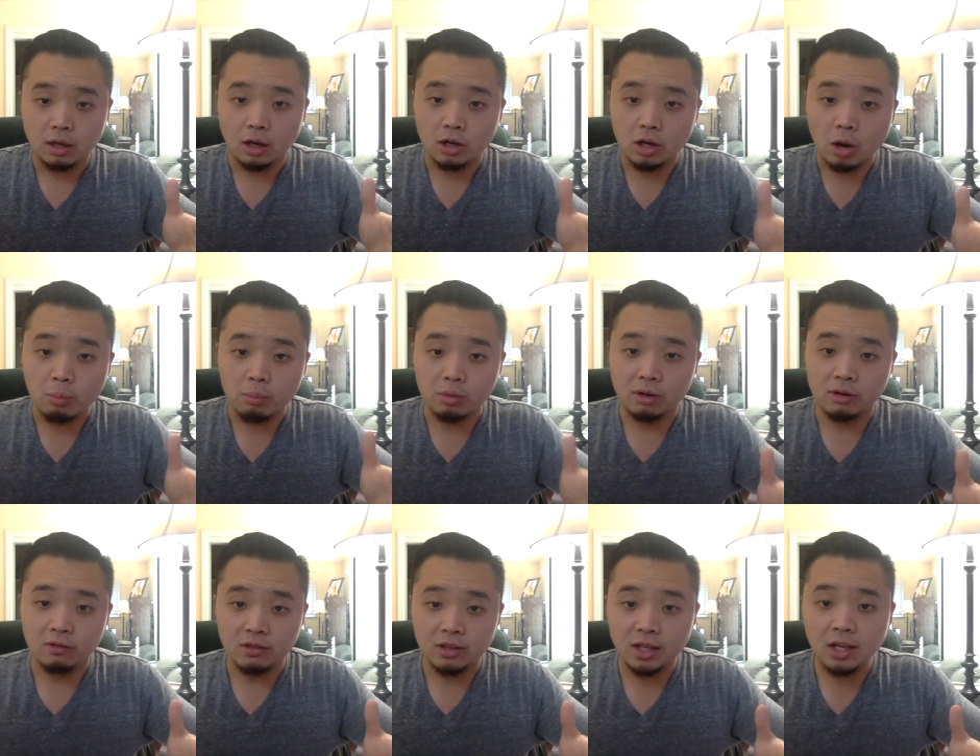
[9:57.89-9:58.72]
number
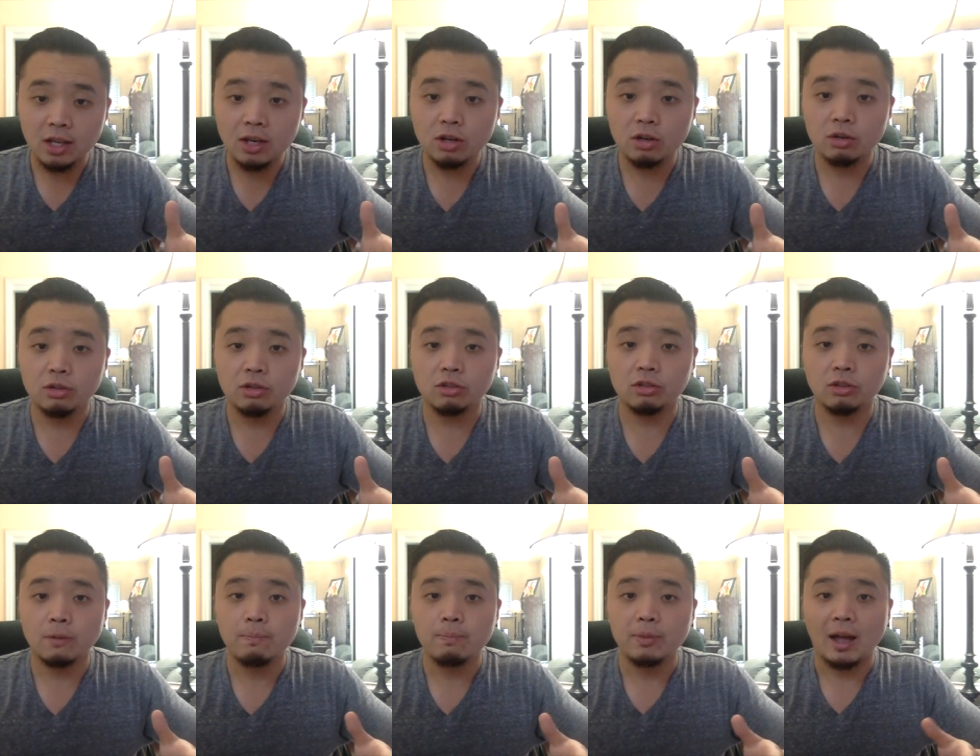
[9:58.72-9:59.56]
of
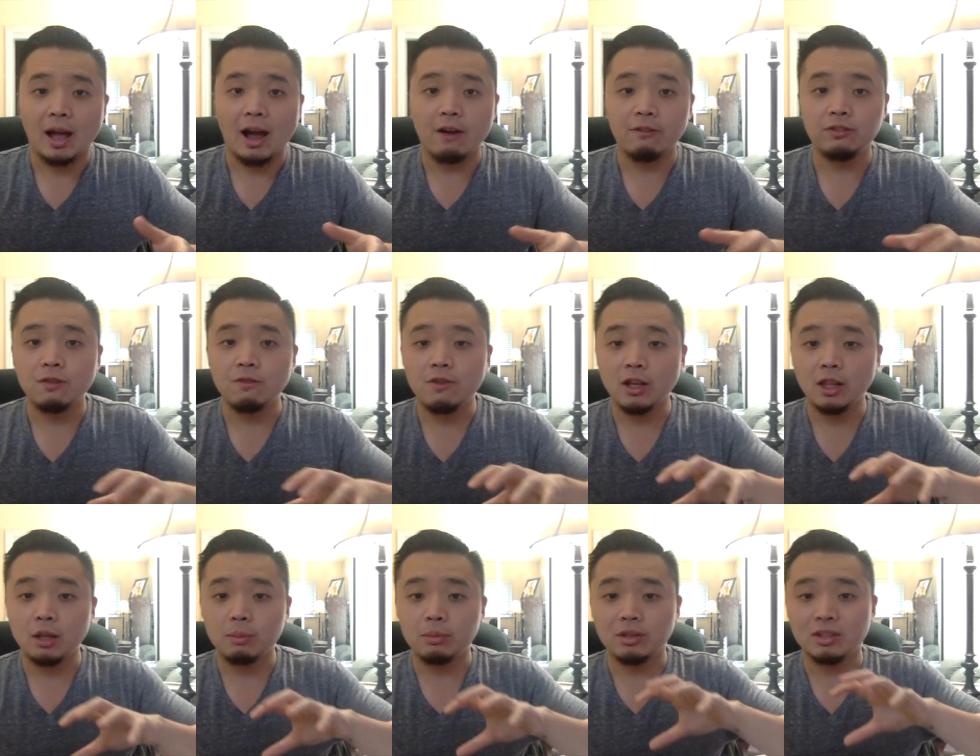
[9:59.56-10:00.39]
years, I've
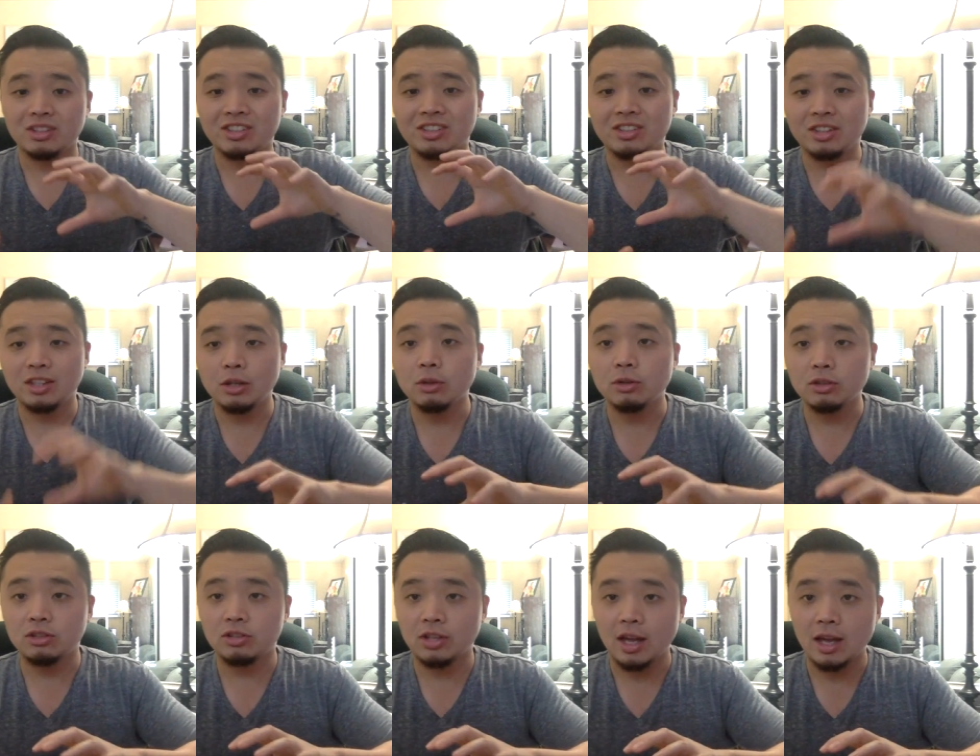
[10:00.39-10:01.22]
developed skill
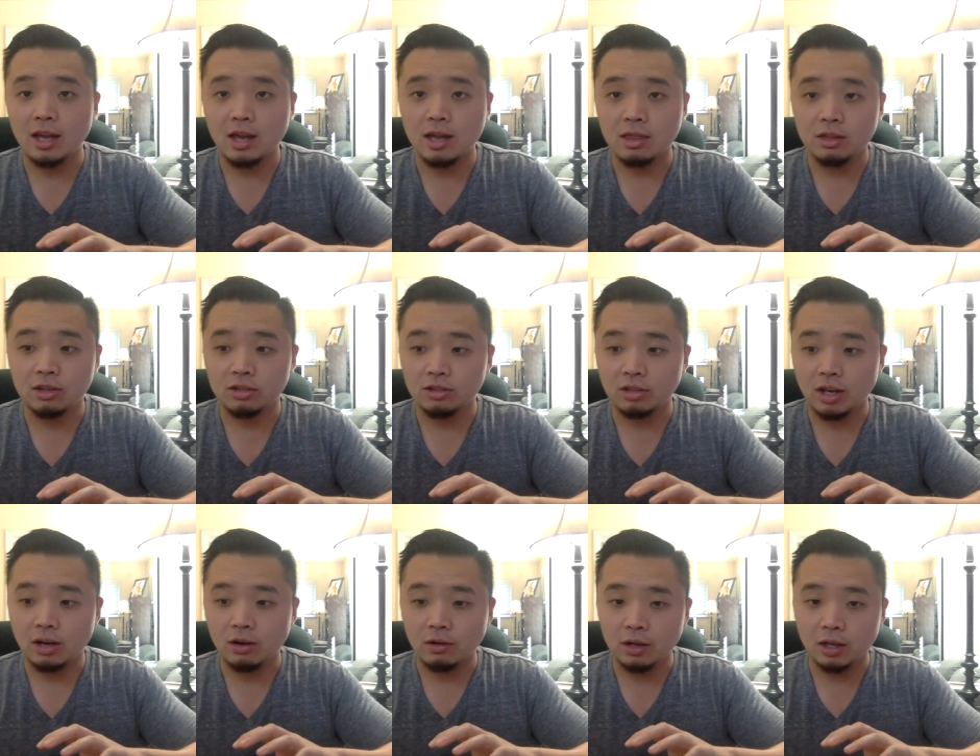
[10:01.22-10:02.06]
set in this
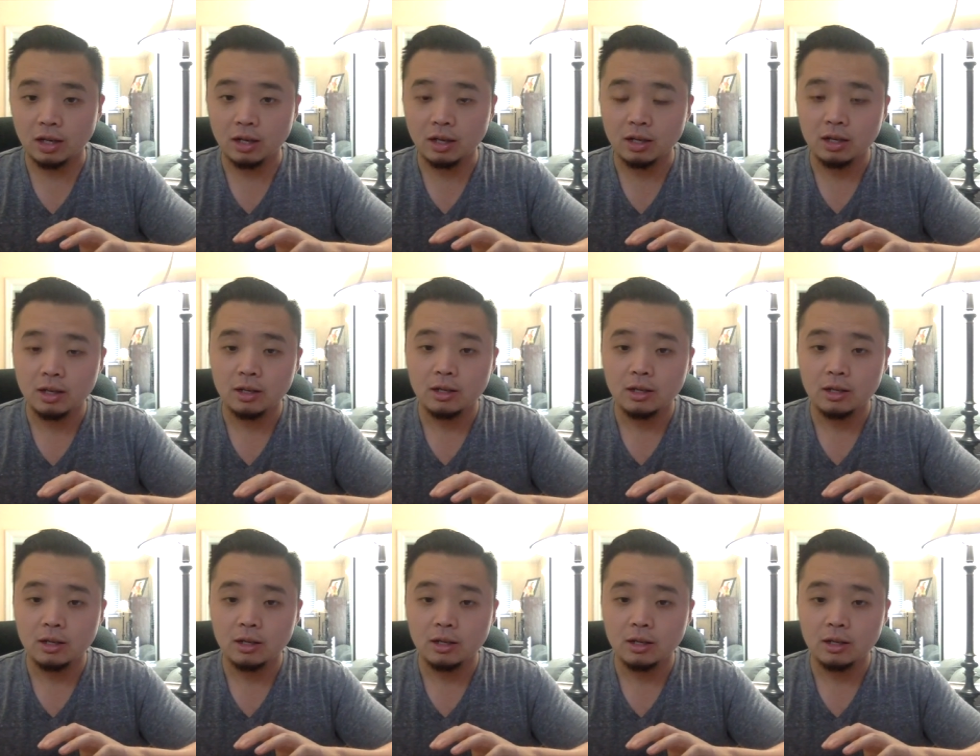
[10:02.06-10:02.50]
area,